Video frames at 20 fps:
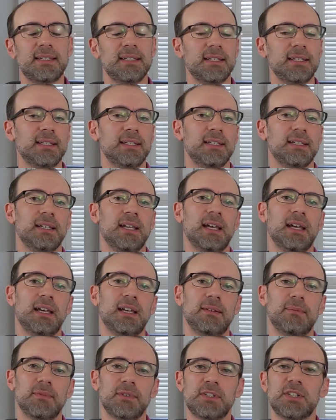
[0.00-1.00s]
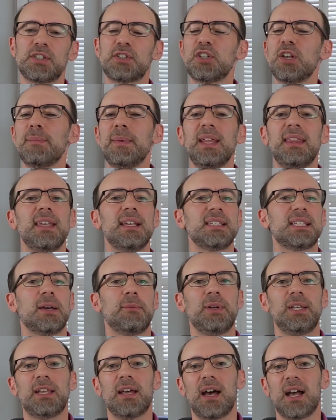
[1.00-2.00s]
and there's just so many things that
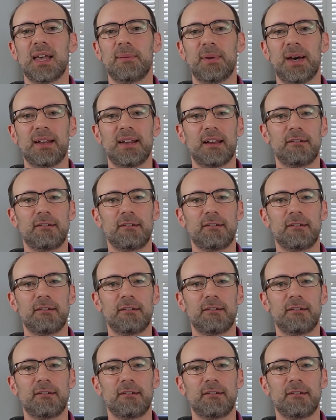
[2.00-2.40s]
we talk about.